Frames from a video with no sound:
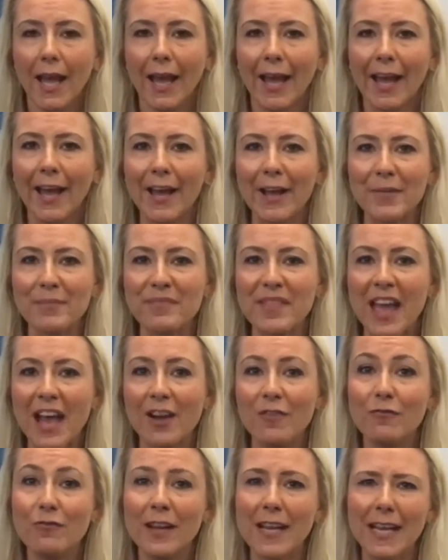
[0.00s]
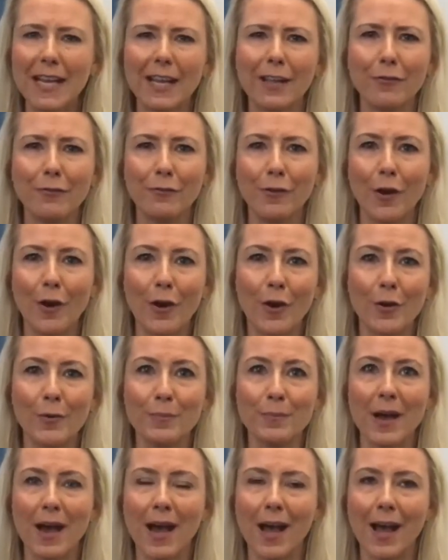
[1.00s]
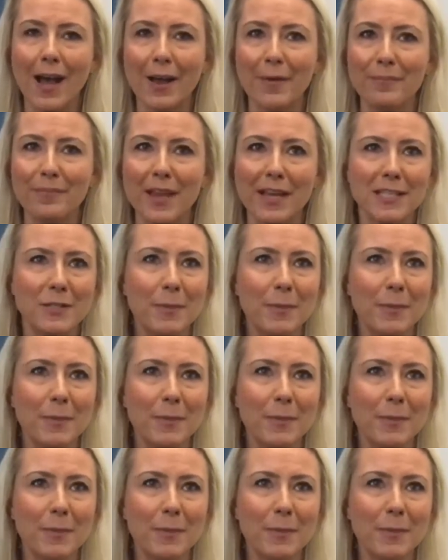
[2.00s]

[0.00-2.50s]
And really from, I